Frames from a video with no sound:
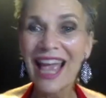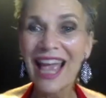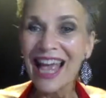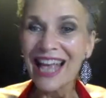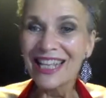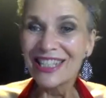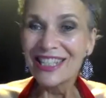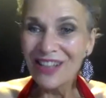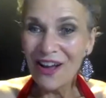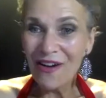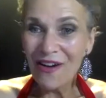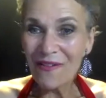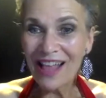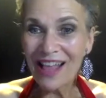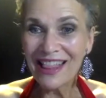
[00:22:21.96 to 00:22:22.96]

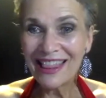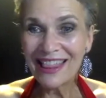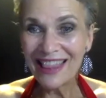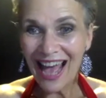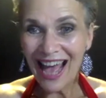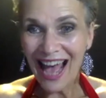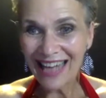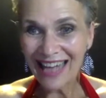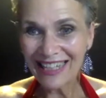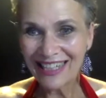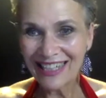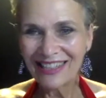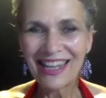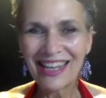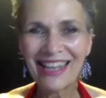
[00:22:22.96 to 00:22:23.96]
So that
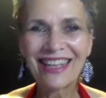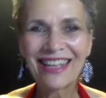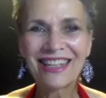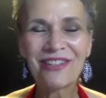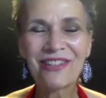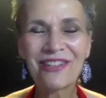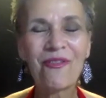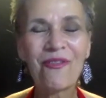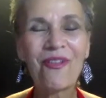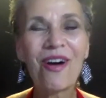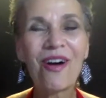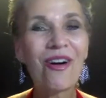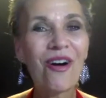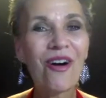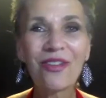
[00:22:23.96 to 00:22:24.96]
is
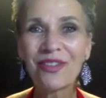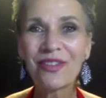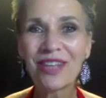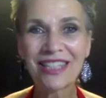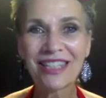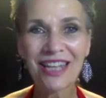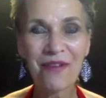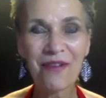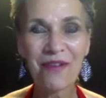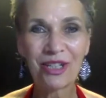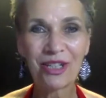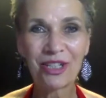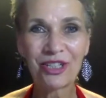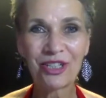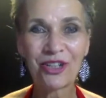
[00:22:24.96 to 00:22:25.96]
all the things that I wanted
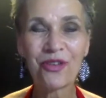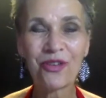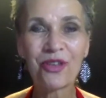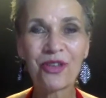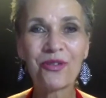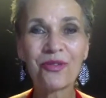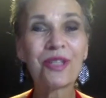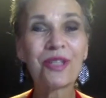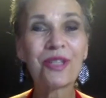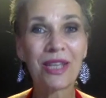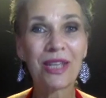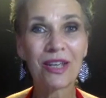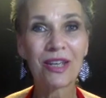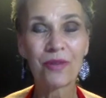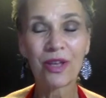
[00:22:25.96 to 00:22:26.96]
to show you to
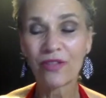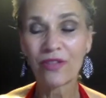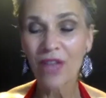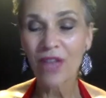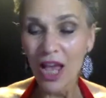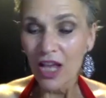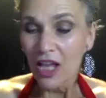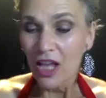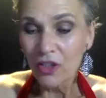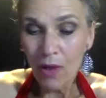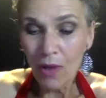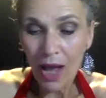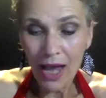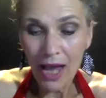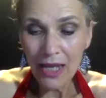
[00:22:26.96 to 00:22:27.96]
begin with. So
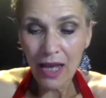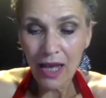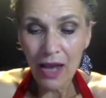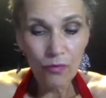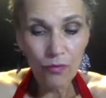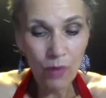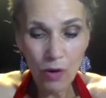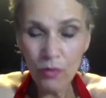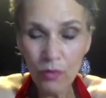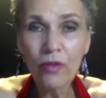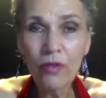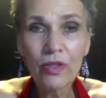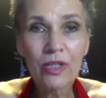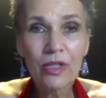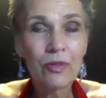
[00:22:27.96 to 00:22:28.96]
I wrote all
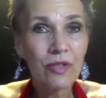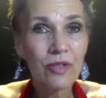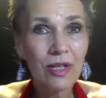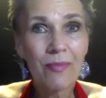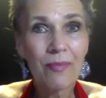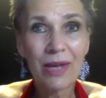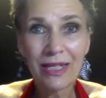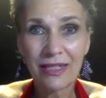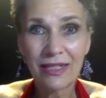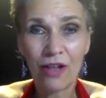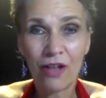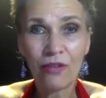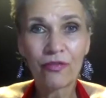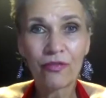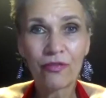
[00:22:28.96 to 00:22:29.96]
this music
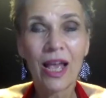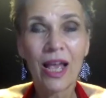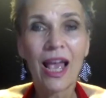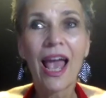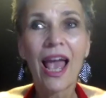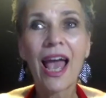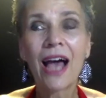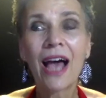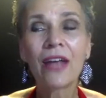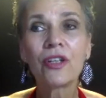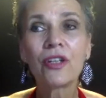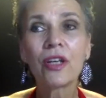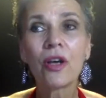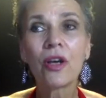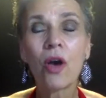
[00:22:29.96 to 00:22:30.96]
myself, and
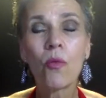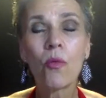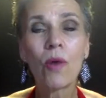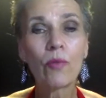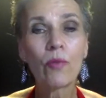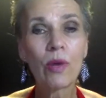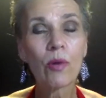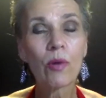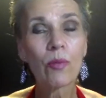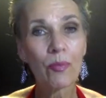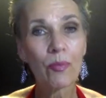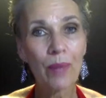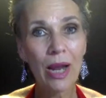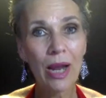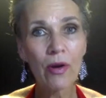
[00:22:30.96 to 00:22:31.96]
when we were
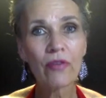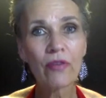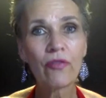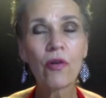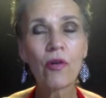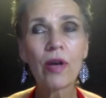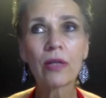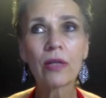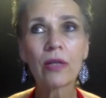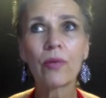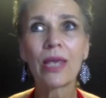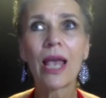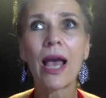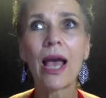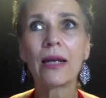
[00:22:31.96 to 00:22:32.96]
preparing for it, we
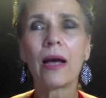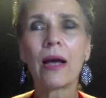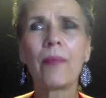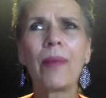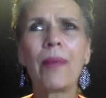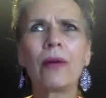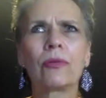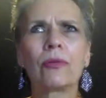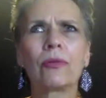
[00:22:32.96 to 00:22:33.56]
had about